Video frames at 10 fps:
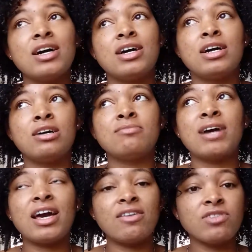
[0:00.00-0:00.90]
I
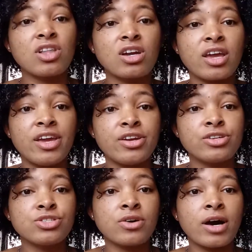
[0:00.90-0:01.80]
have a lot of hair,
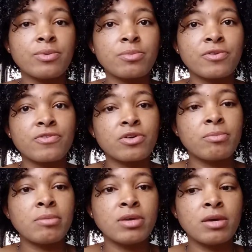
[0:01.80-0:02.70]
so I would prefer
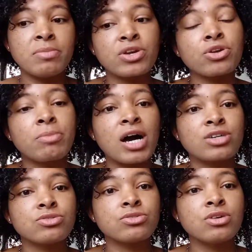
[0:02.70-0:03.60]
maybe a bigger
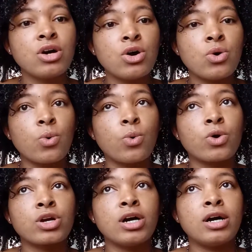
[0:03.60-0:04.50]
bottle, or